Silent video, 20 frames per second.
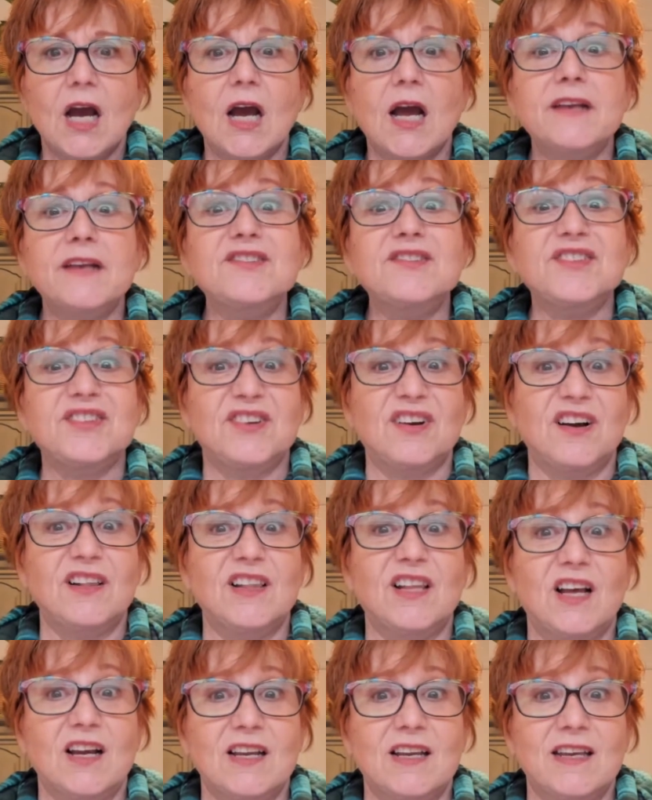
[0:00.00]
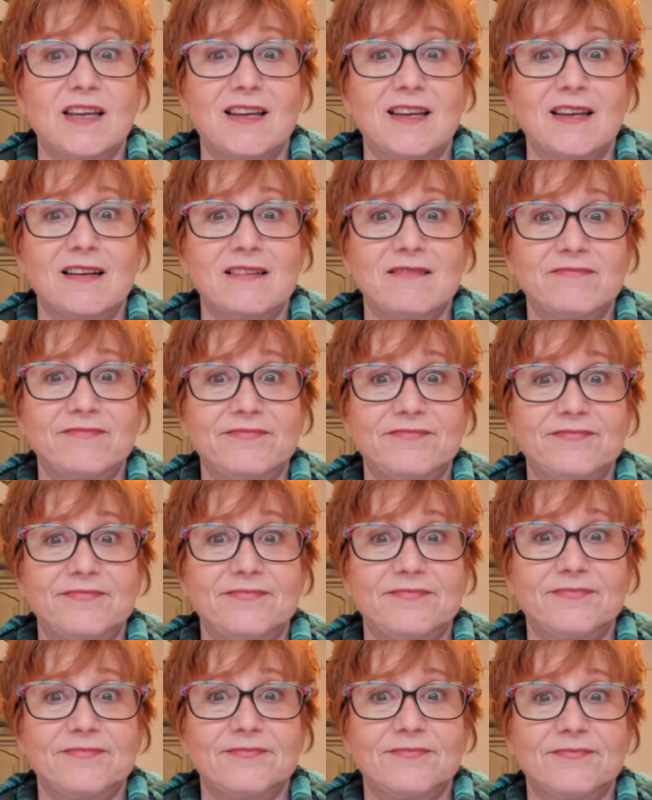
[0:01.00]
I just got lucky.
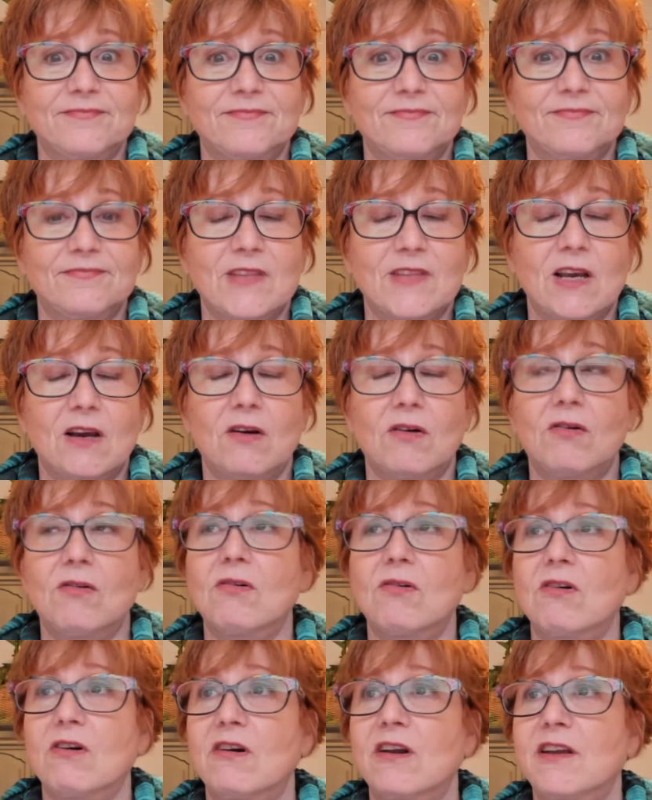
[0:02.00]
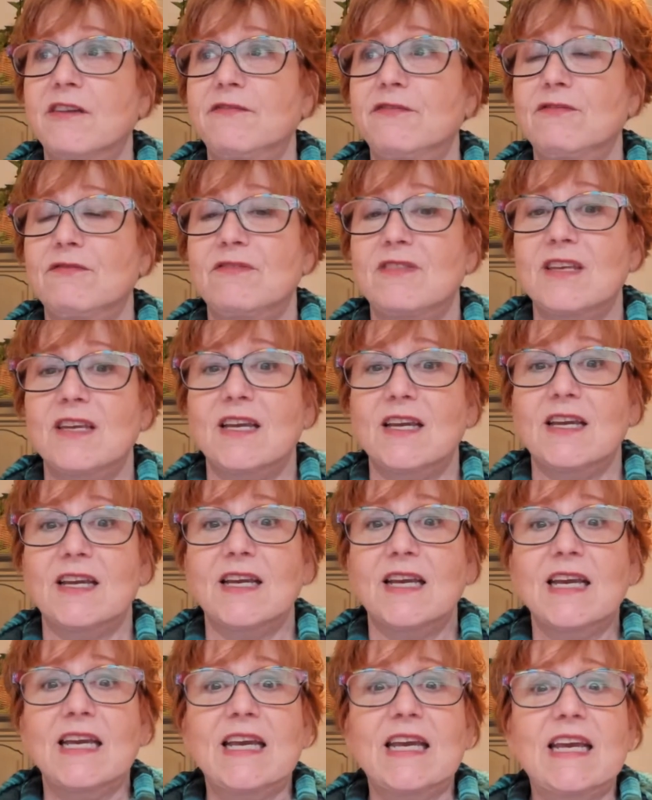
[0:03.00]
Or if you
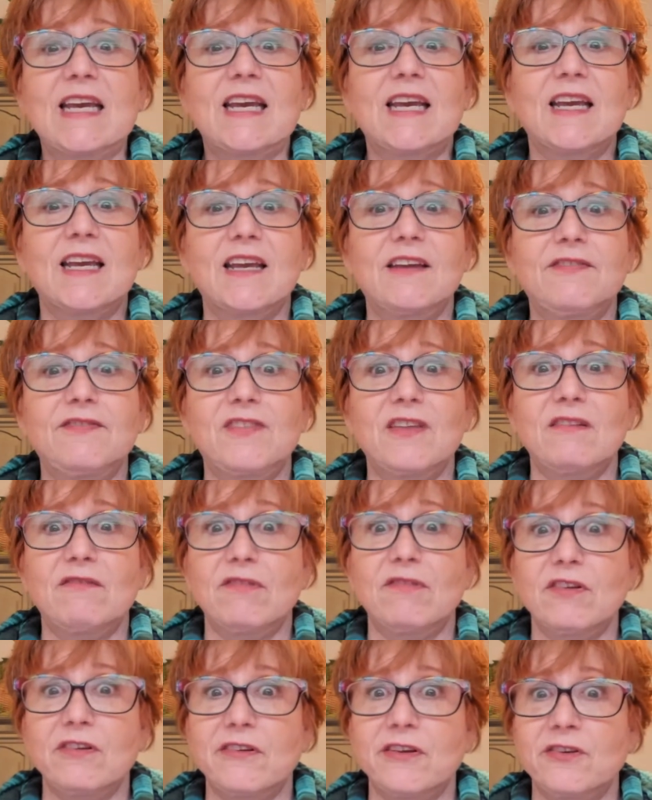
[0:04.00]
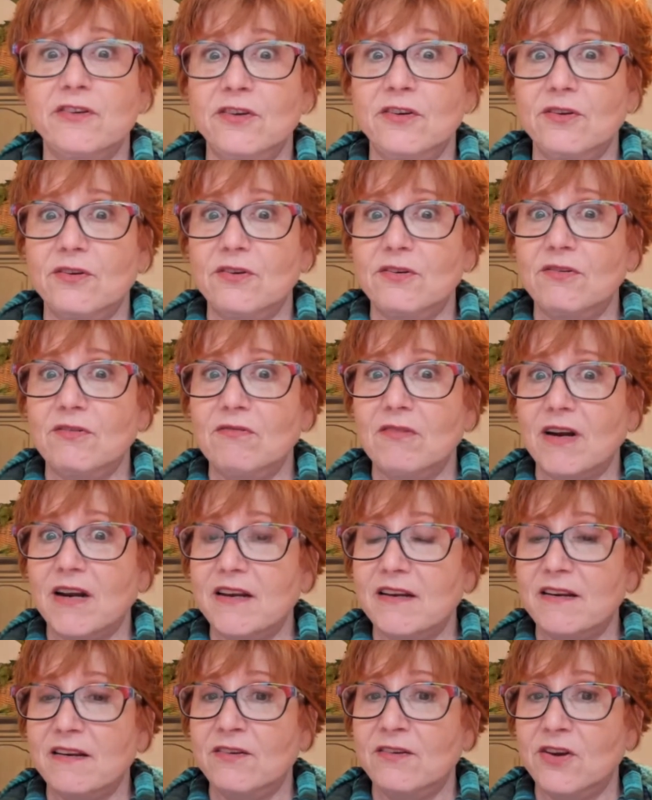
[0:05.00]
think, if they really knew what
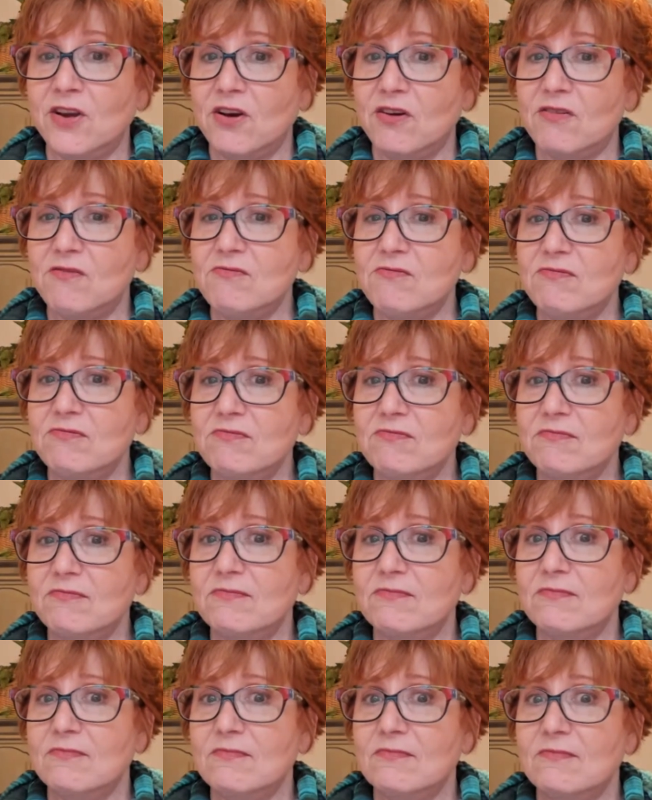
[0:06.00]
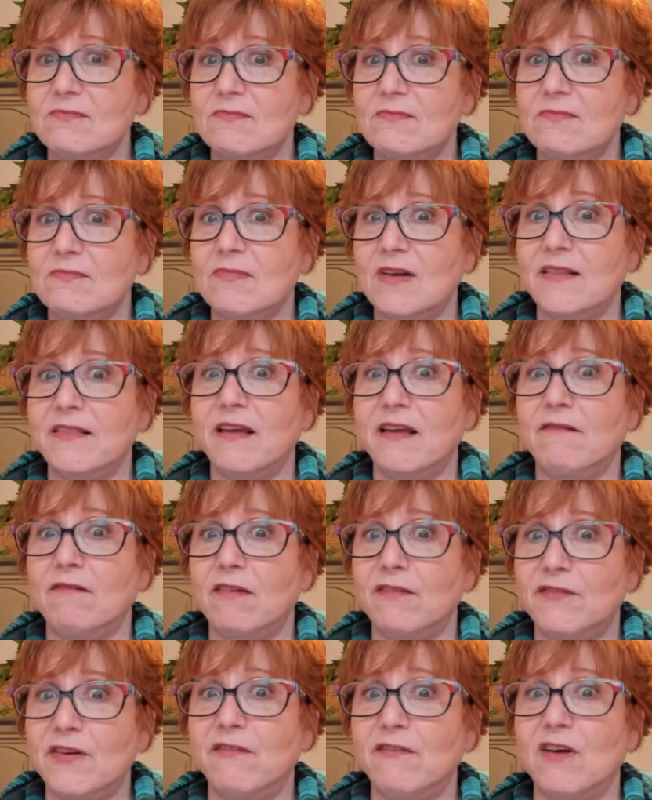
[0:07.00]
I didn't know, they
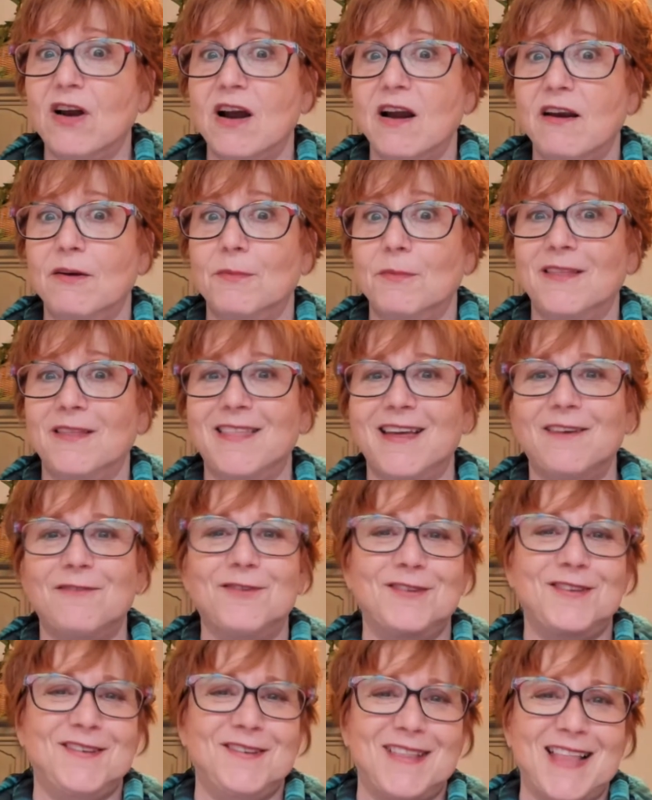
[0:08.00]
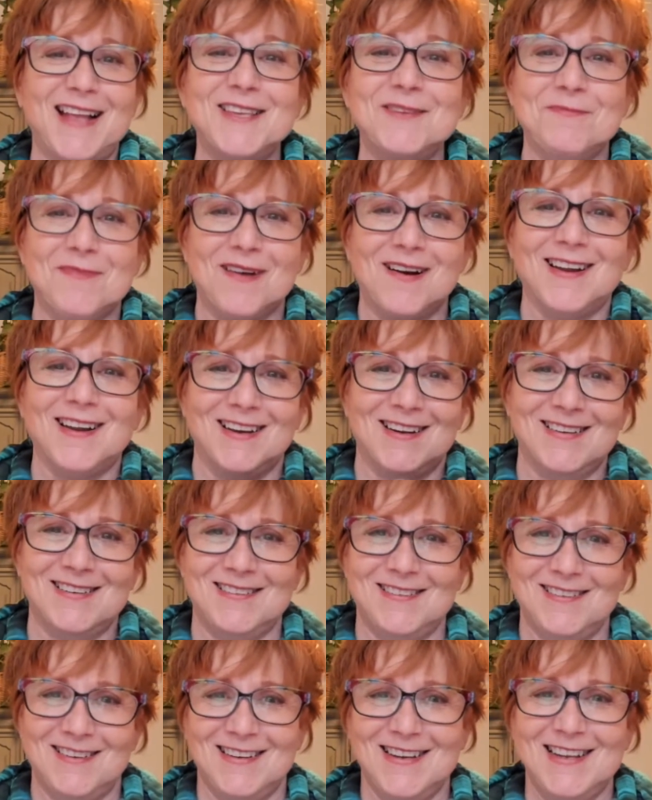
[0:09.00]
would have never hired me. That's
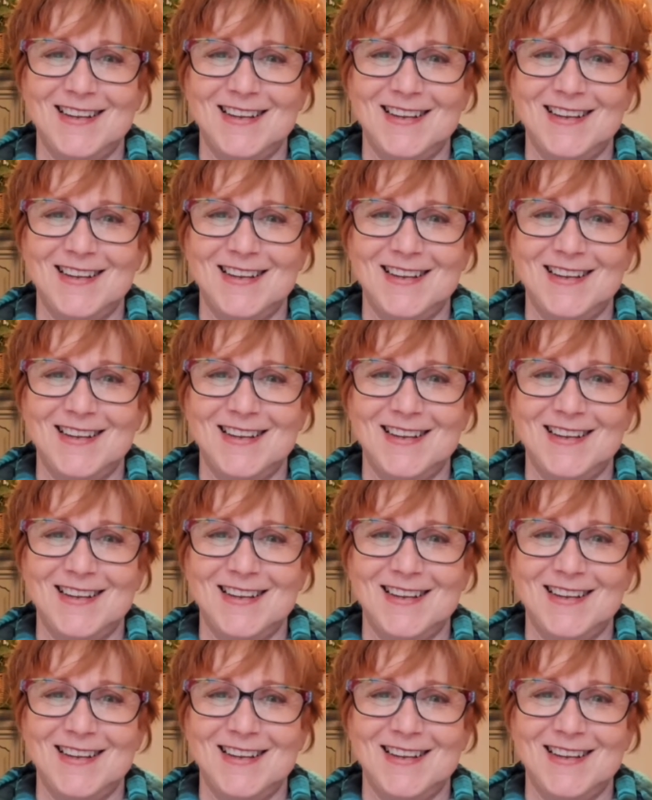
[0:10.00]
mine.